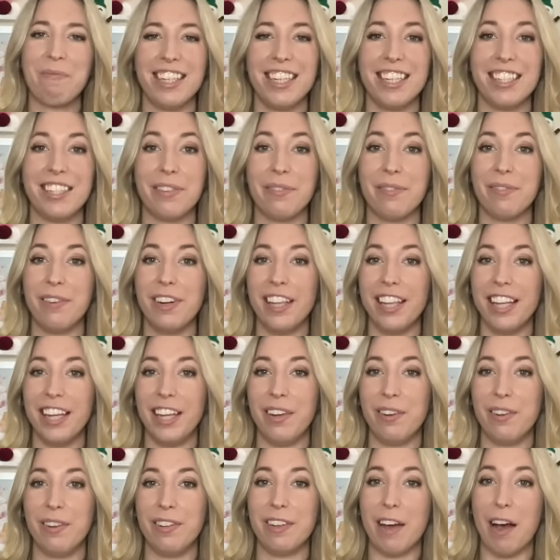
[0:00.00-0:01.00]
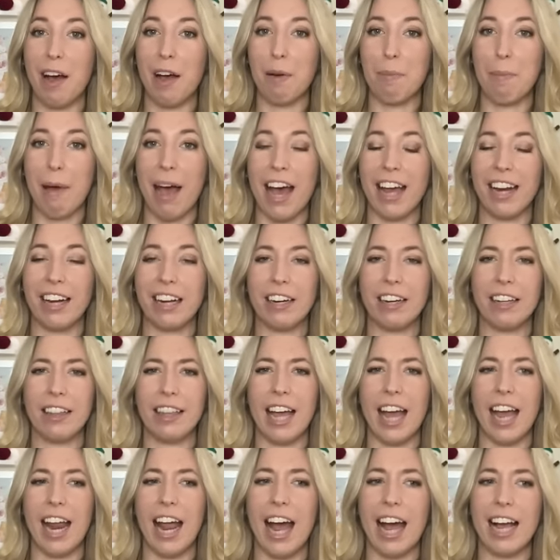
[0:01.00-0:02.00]
She has a really cute dog pattern
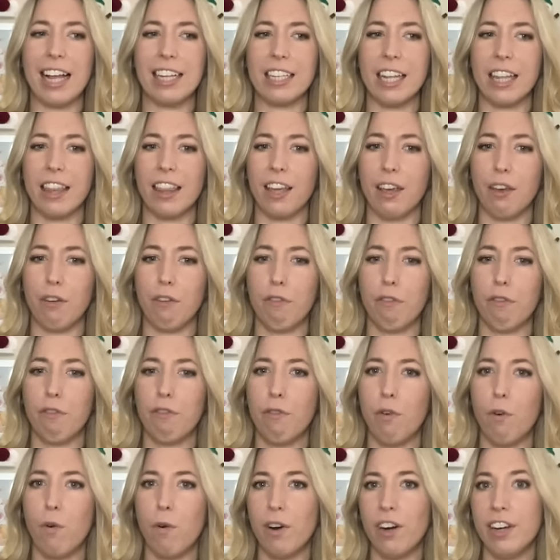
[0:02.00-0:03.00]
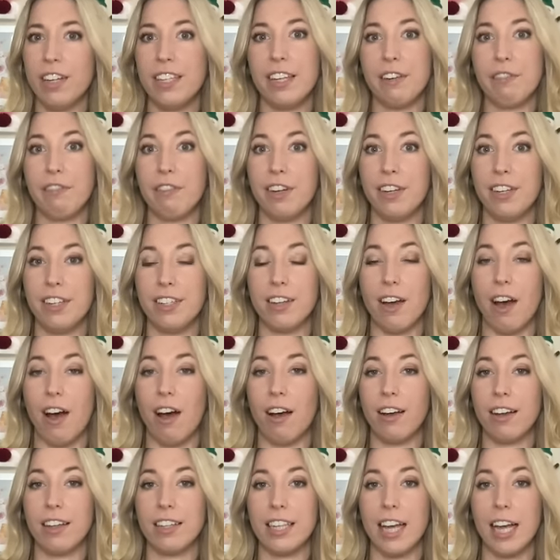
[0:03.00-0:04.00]
that has I think four different
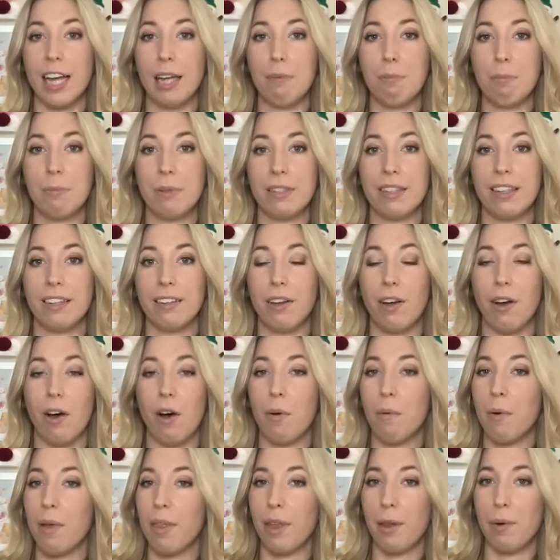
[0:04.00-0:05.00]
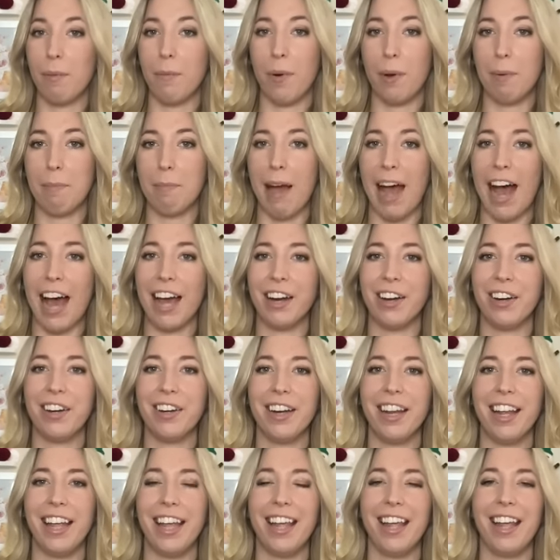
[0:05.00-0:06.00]
dog types all within one
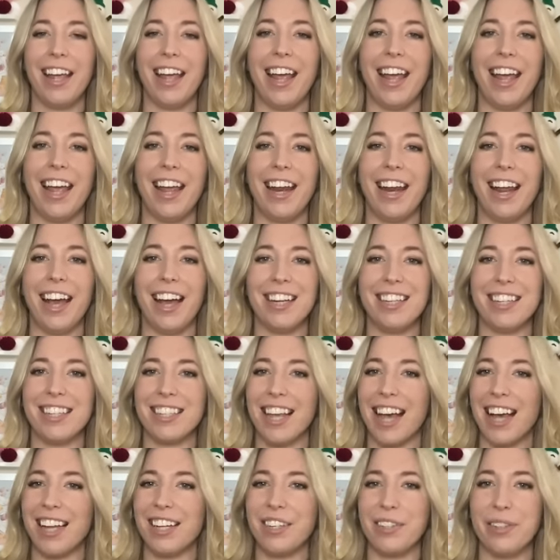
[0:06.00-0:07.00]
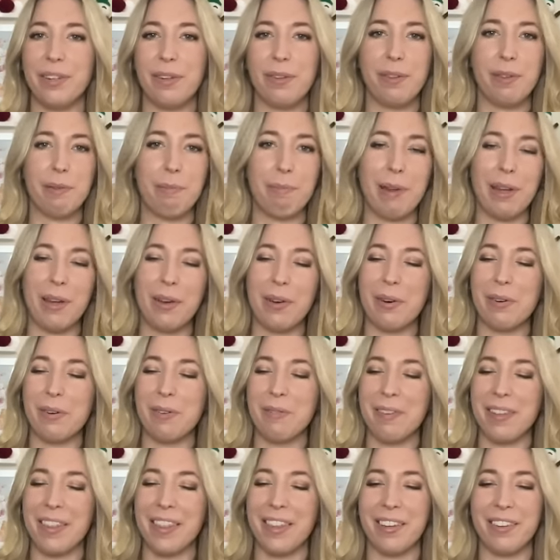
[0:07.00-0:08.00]
pattern and I just had to do the beagle
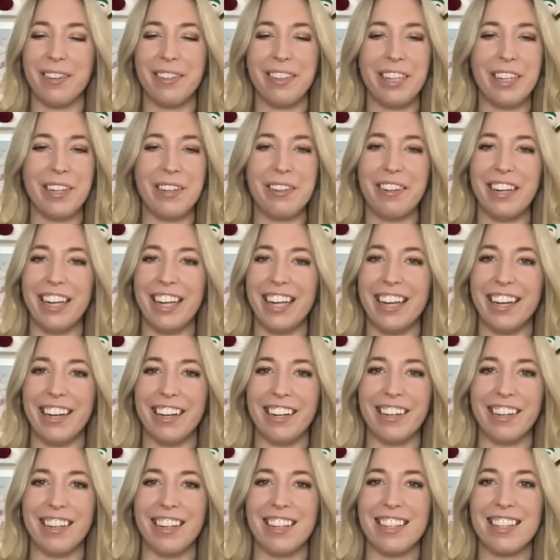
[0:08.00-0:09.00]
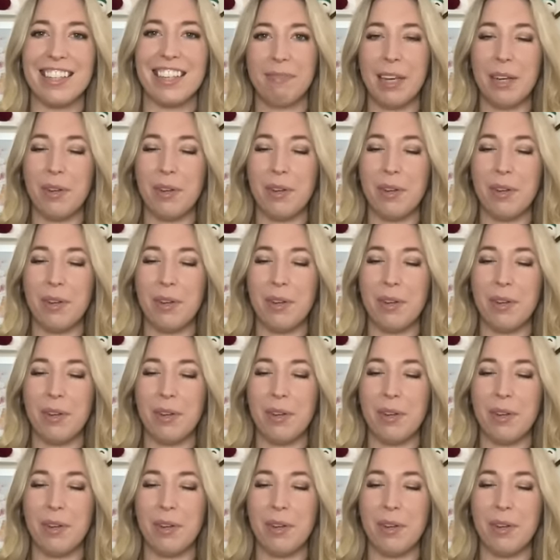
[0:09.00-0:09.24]
with those cute ears.